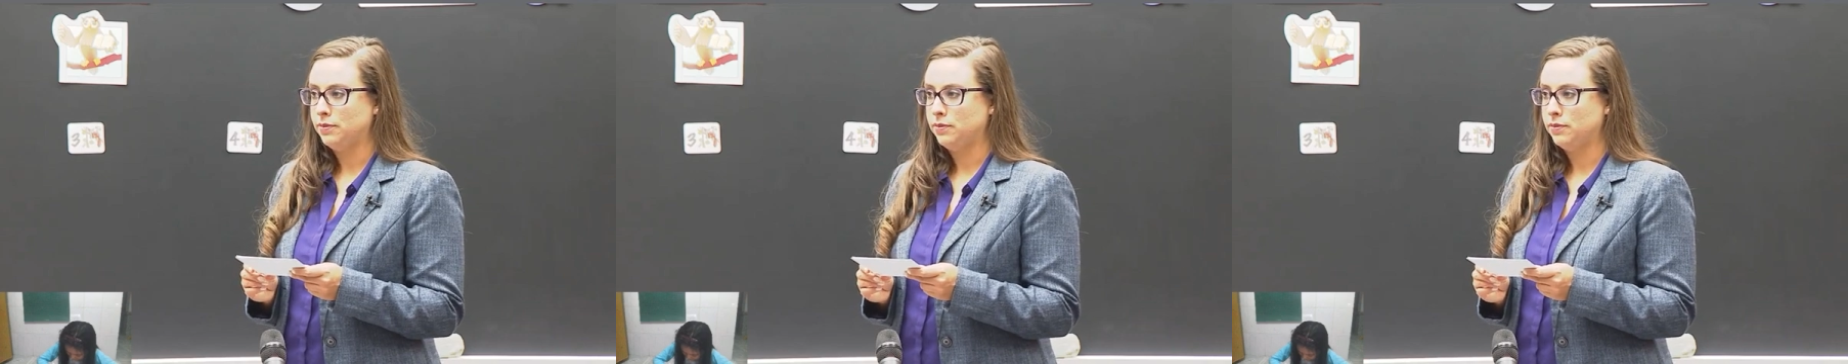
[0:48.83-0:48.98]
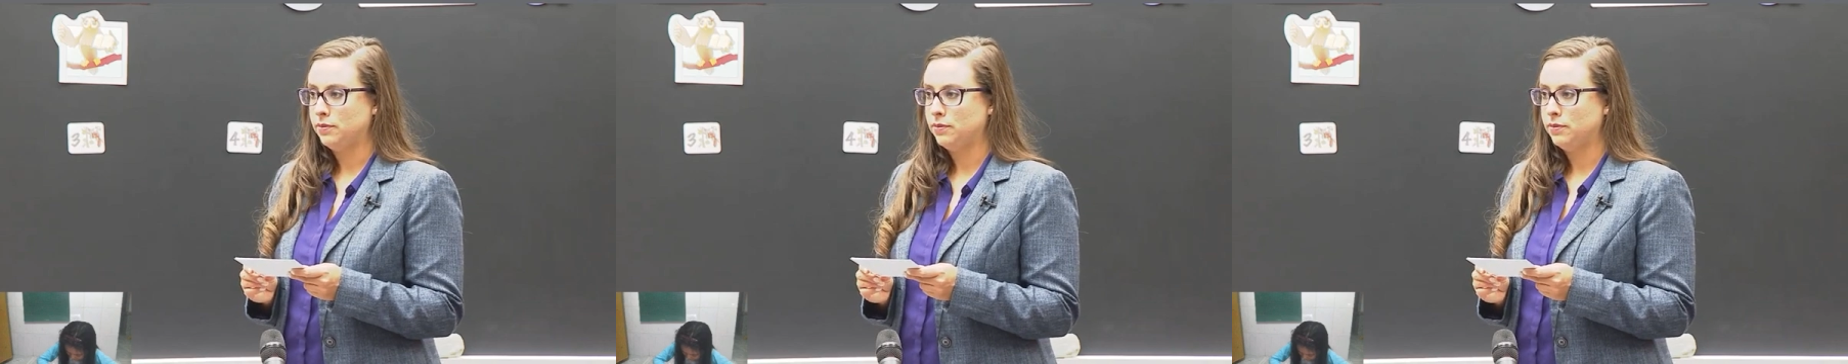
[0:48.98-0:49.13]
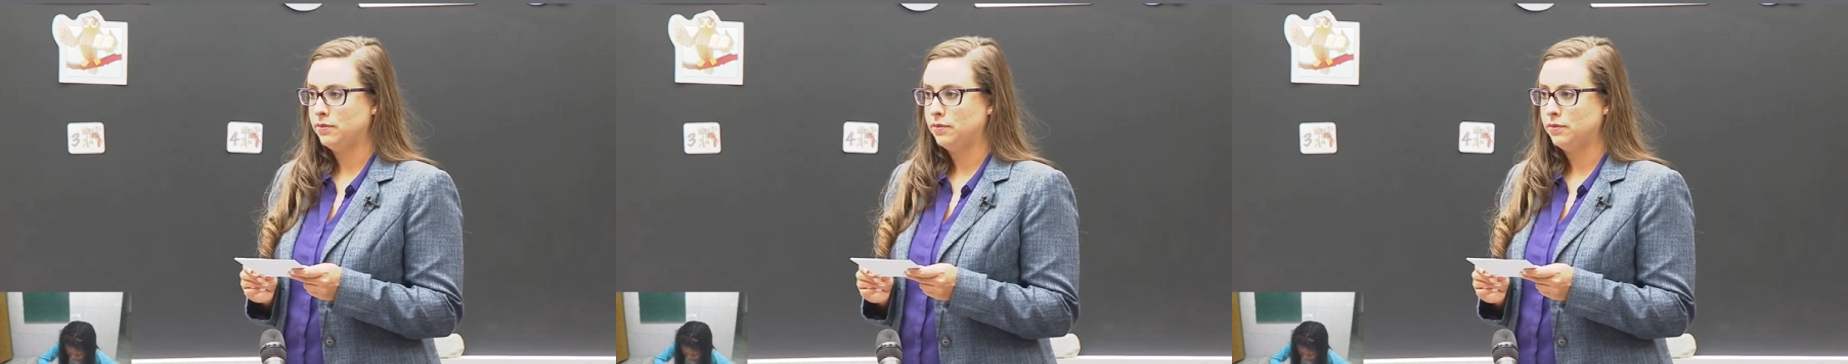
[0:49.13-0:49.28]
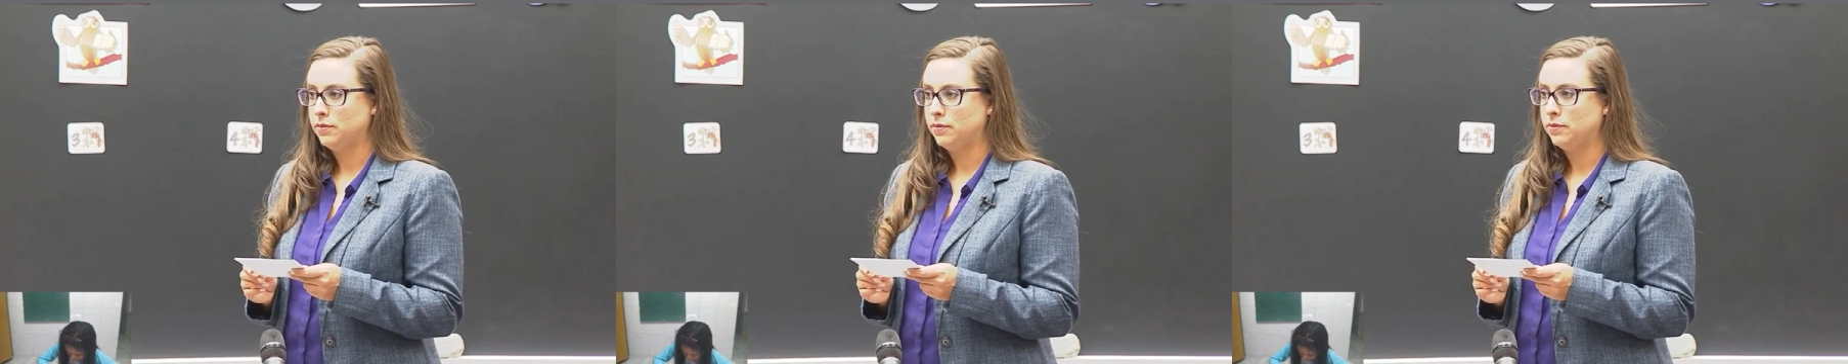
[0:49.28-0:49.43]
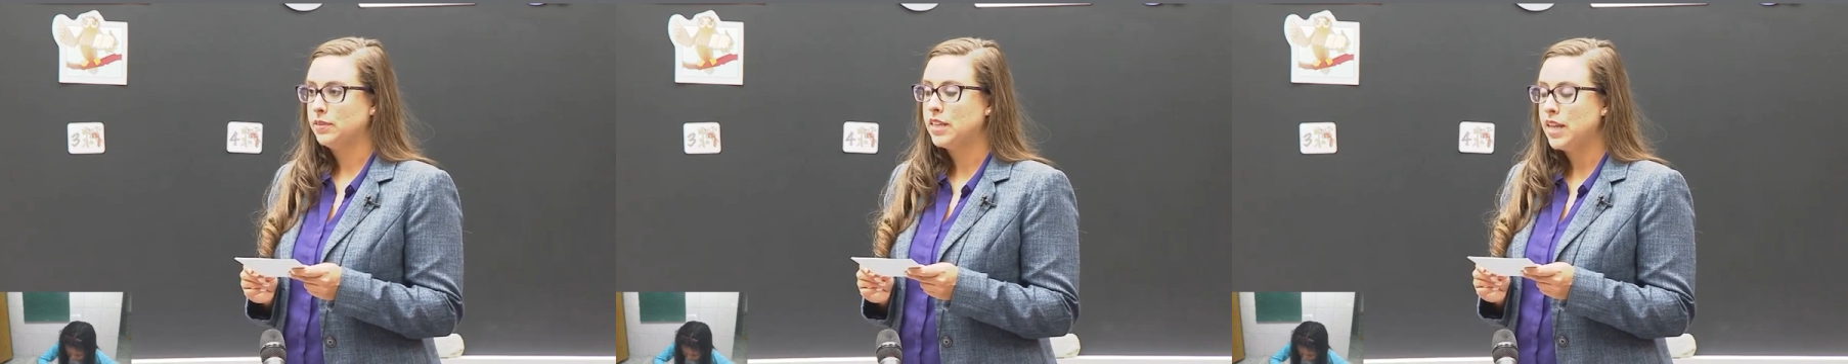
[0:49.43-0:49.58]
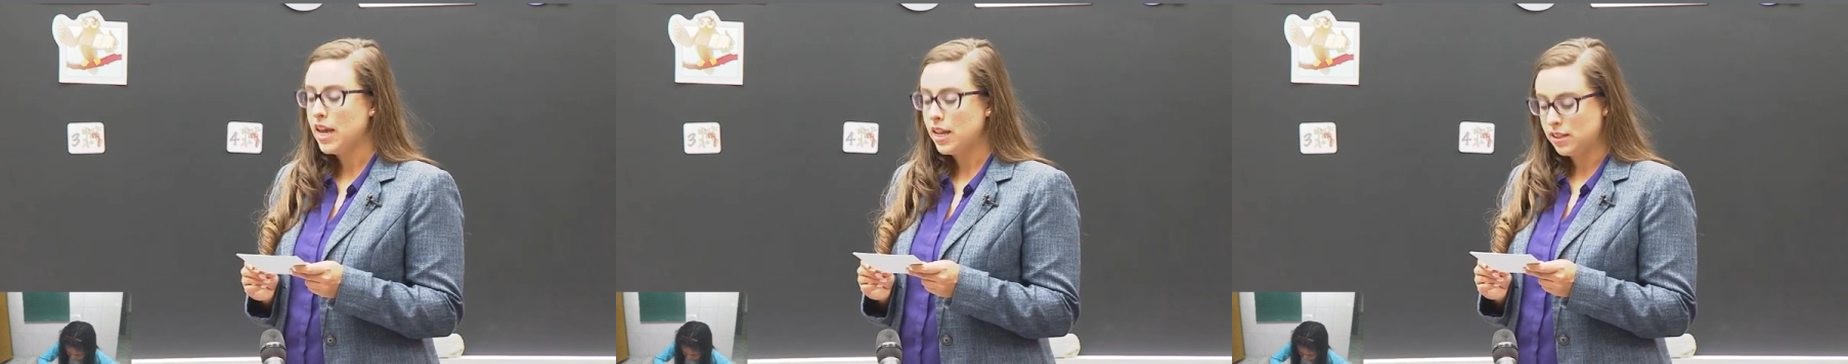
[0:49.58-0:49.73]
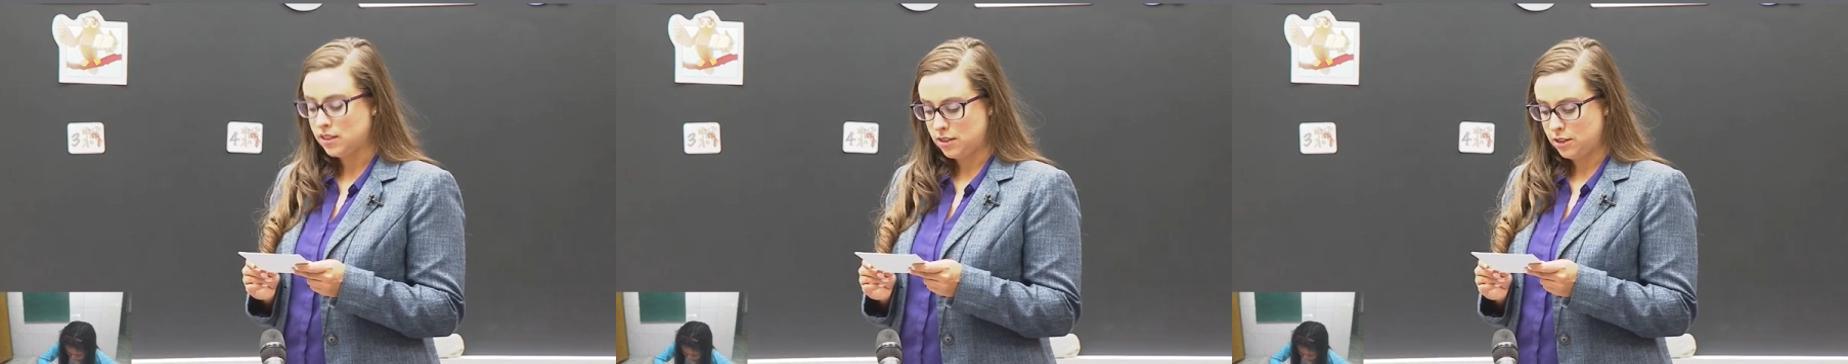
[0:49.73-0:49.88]
Yes,
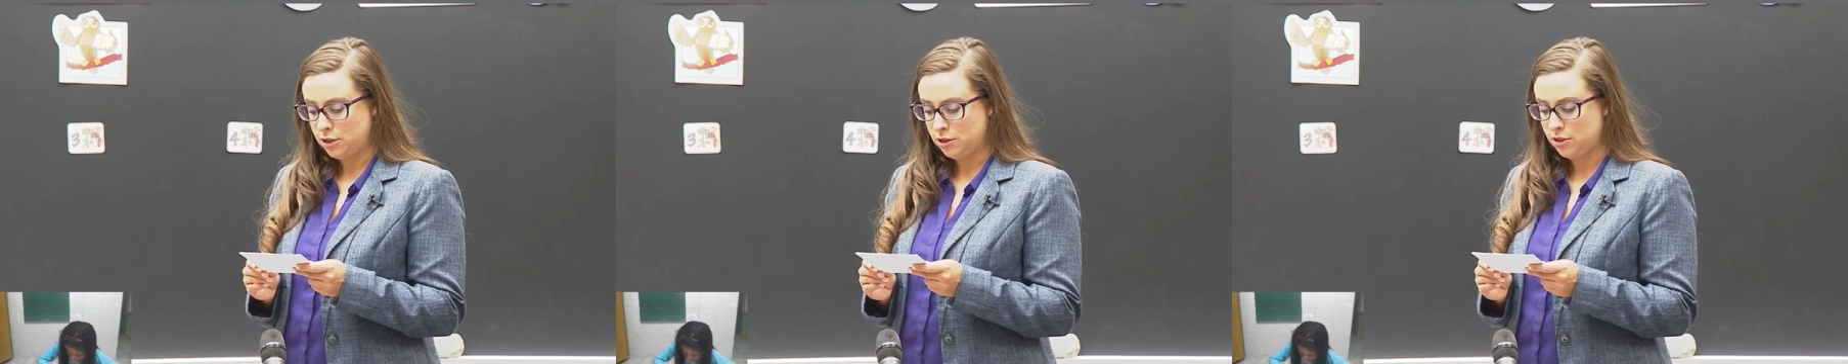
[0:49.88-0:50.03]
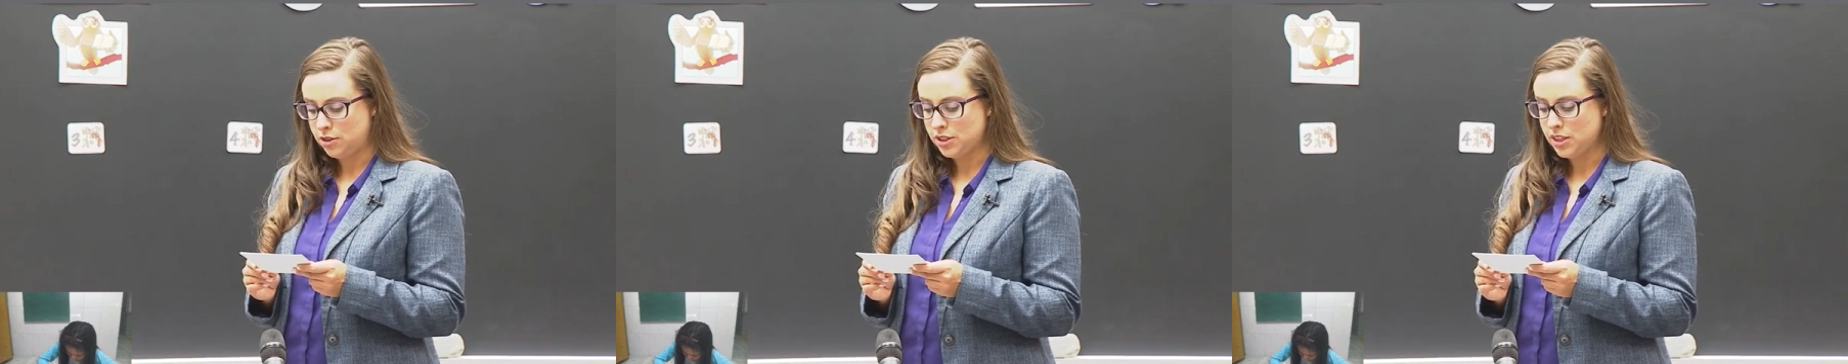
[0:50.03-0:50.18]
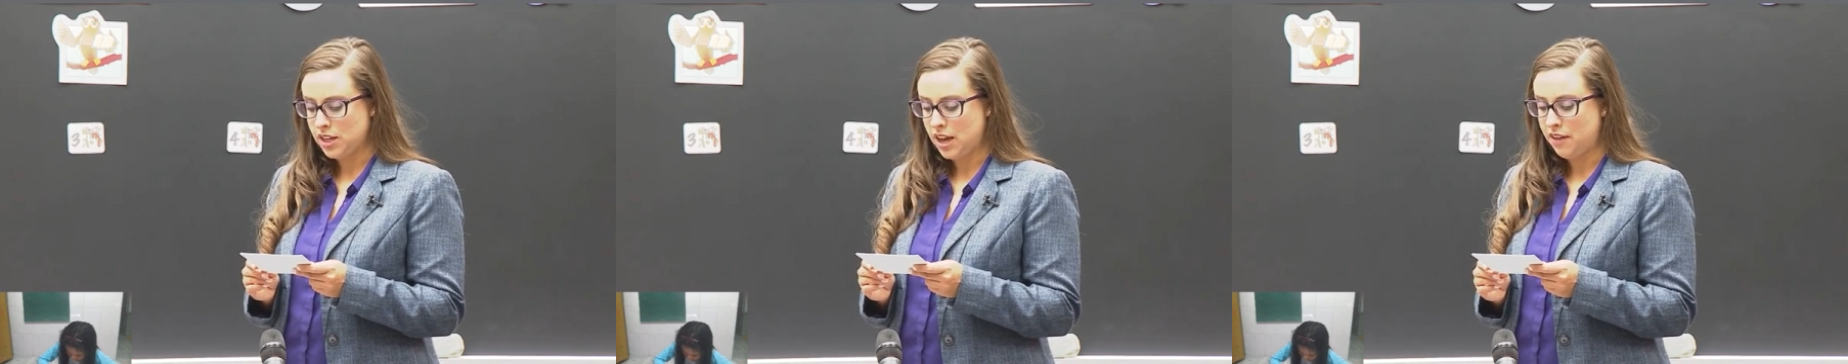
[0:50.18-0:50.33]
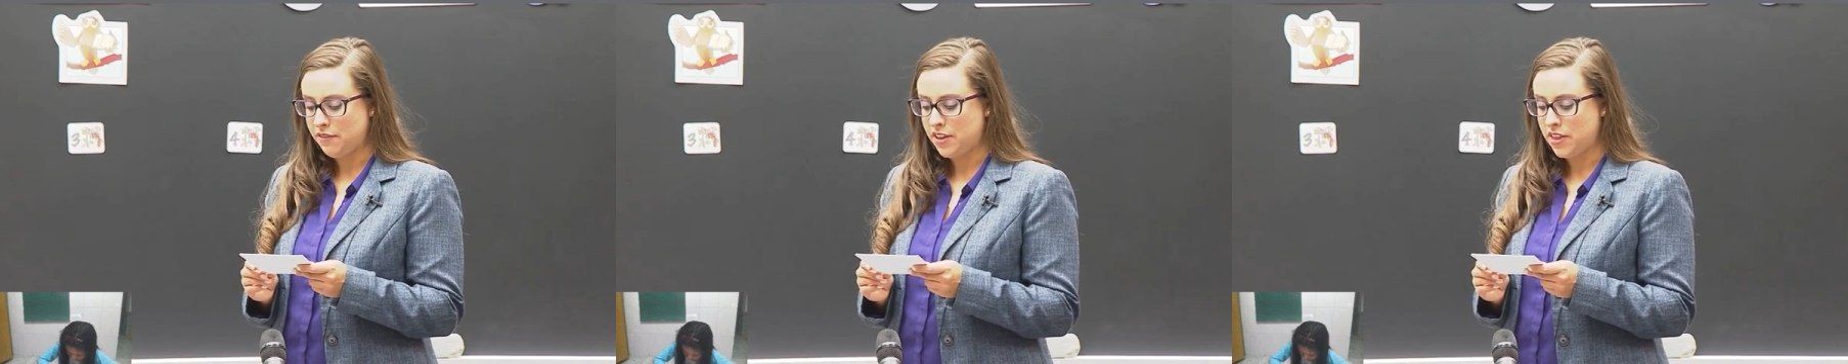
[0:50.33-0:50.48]
girls have it. The others